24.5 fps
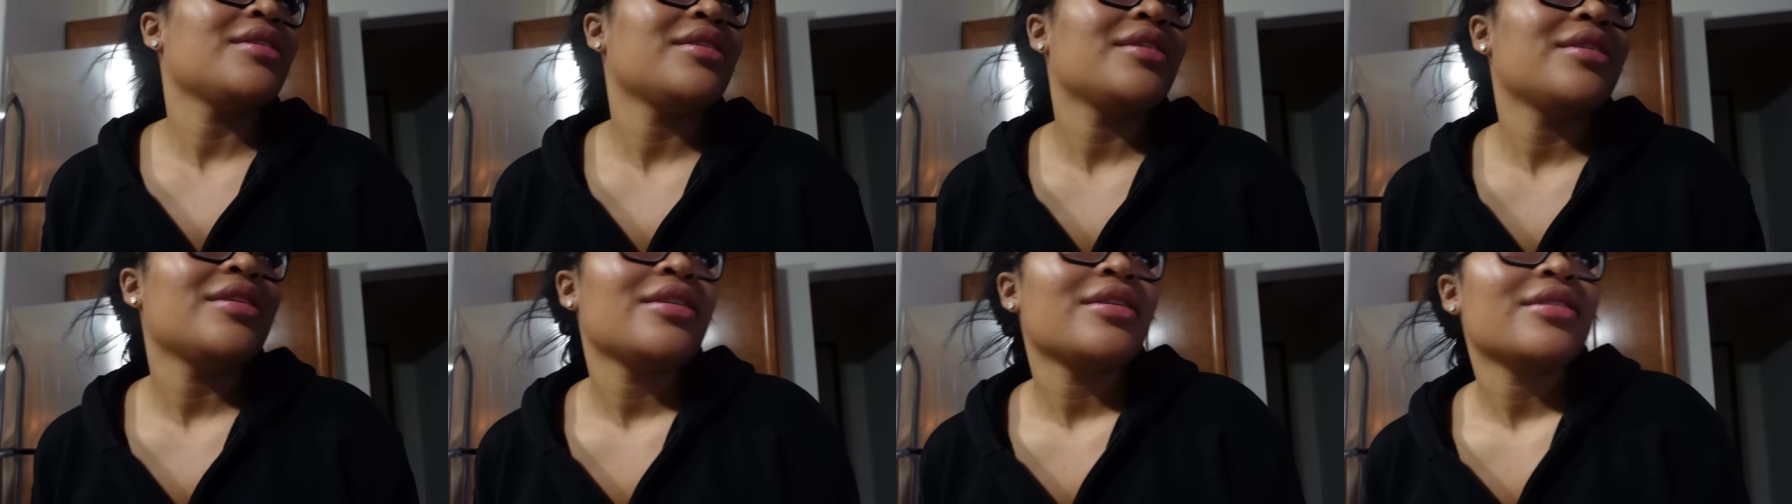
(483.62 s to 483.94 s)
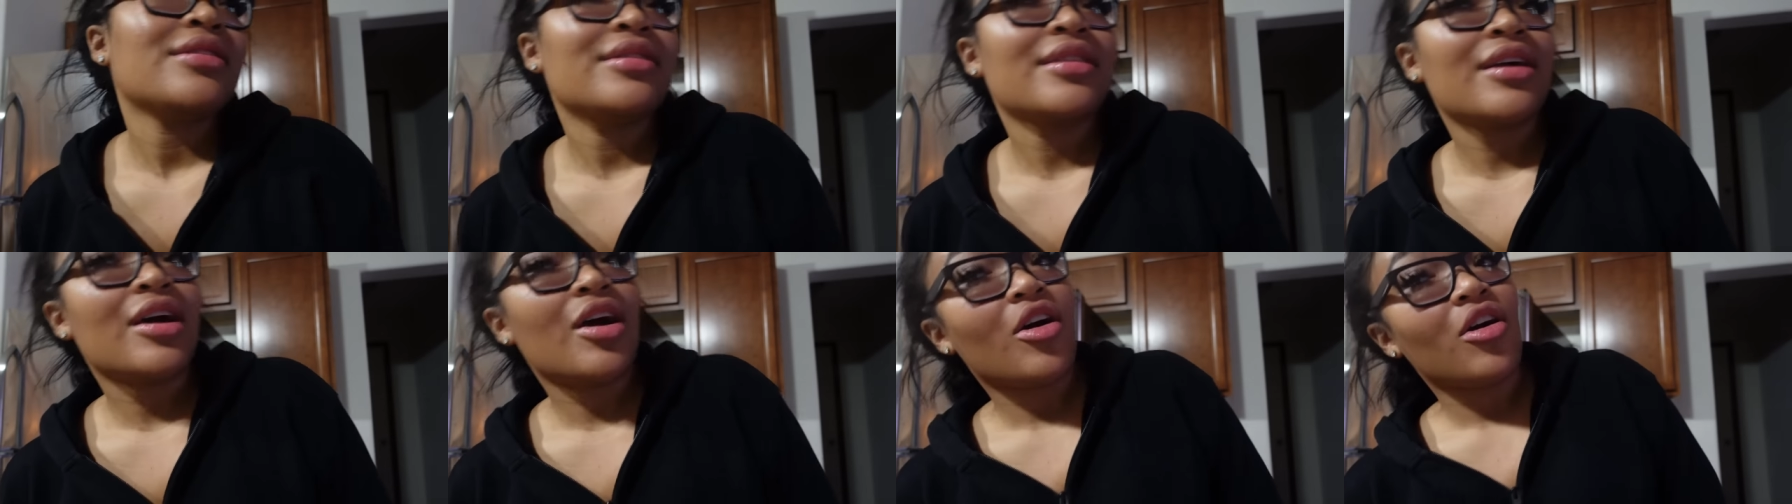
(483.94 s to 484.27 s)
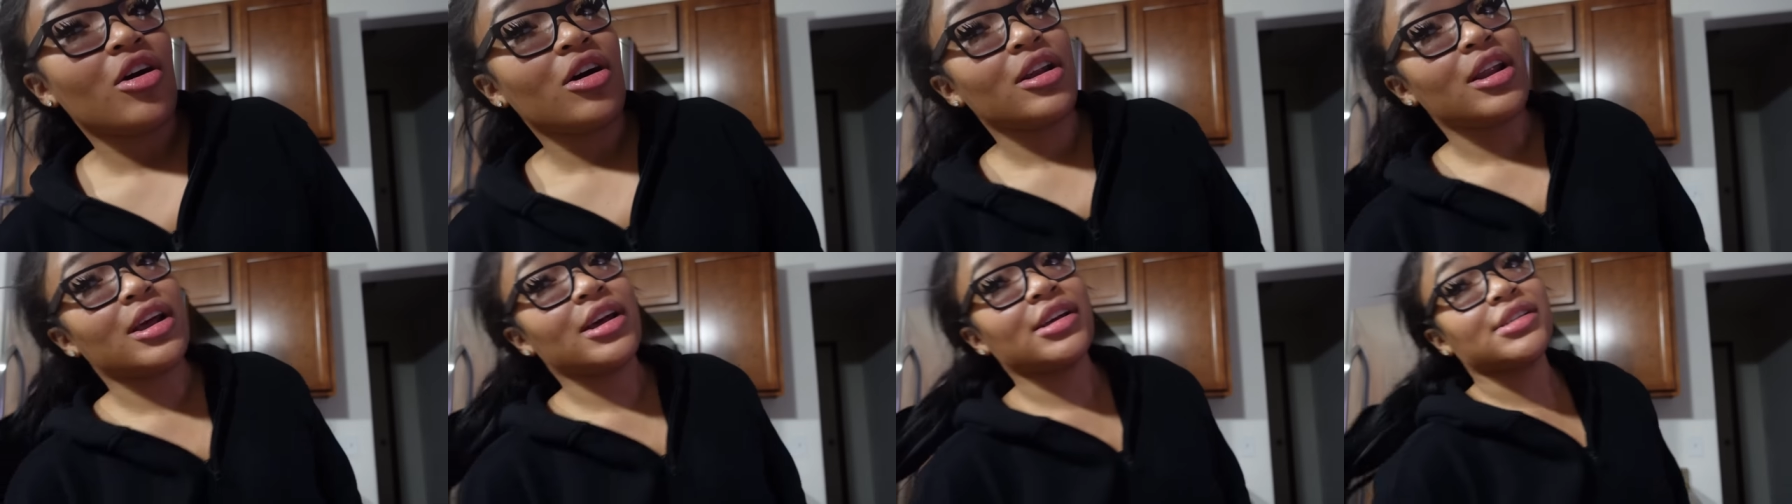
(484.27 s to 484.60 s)
Why was that, All
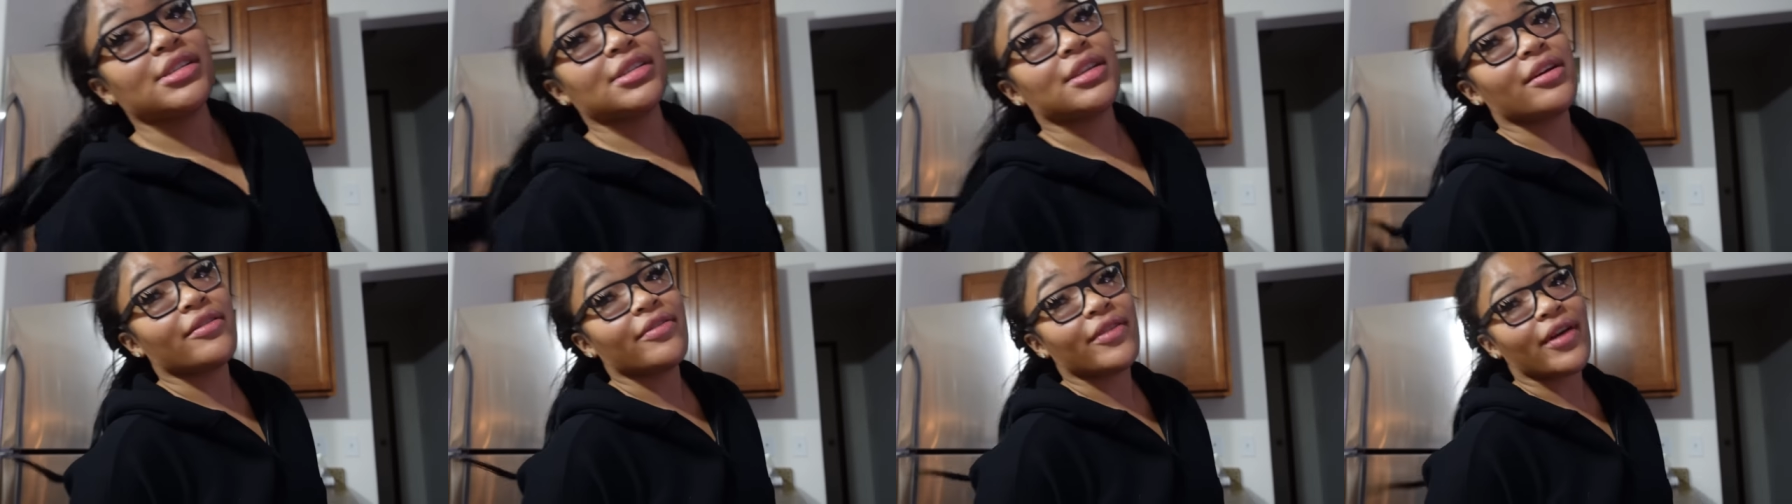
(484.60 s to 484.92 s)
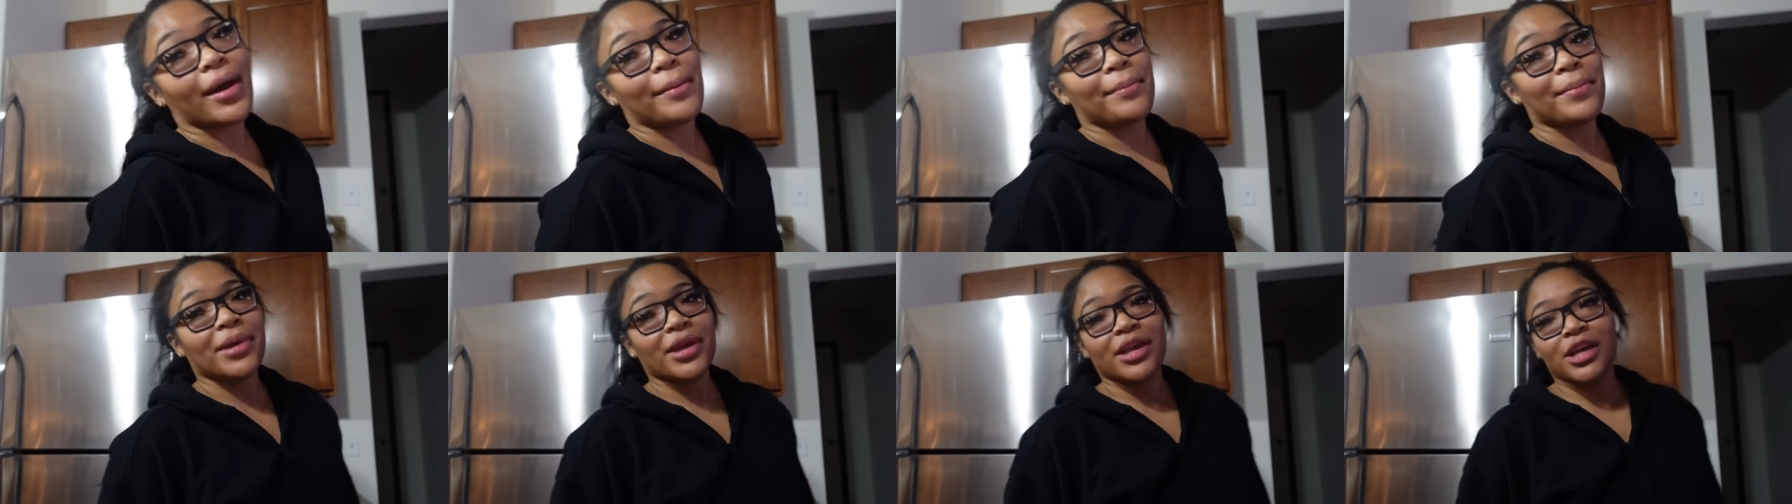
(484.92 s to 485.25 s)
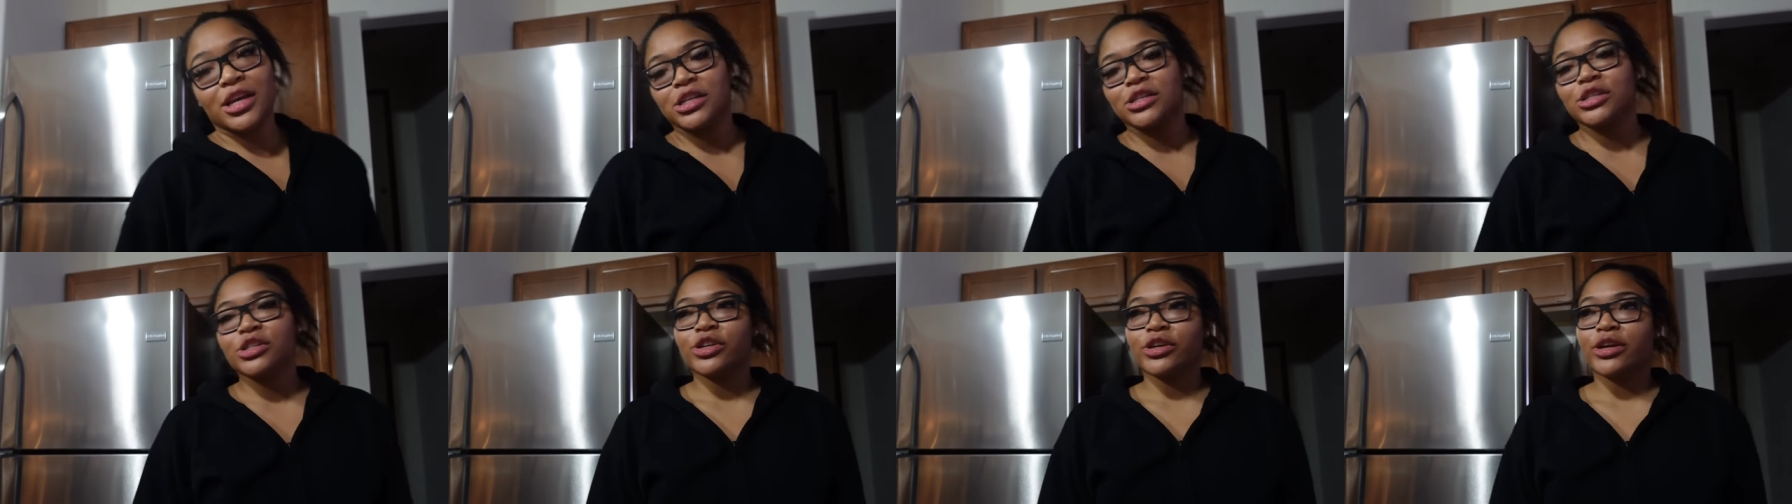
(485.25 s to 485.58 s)
that stuff happened
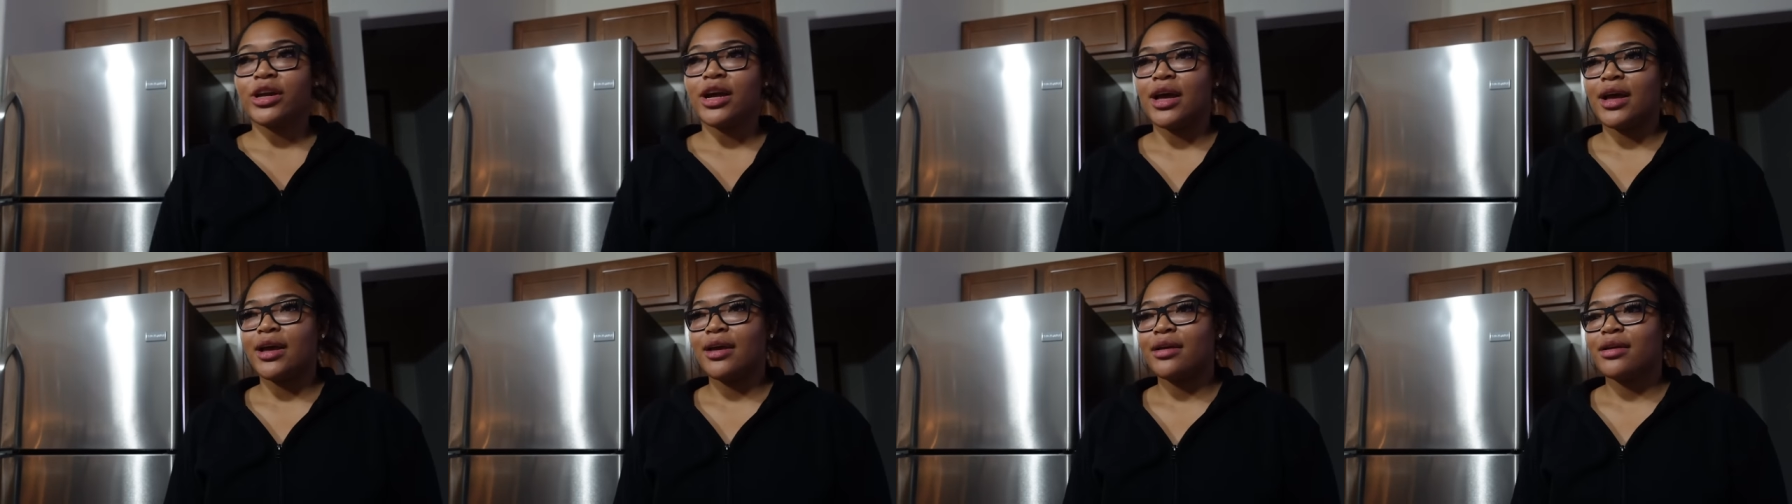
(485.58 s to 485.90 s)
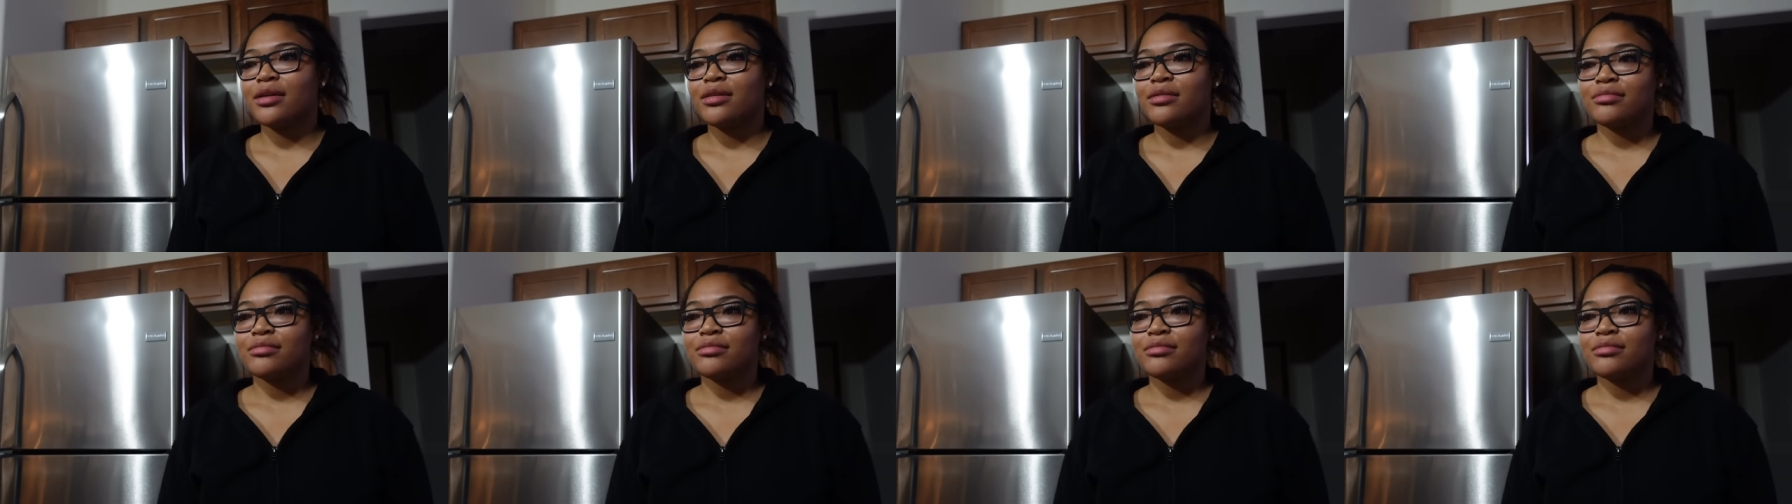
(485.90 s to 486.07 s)
yesterday.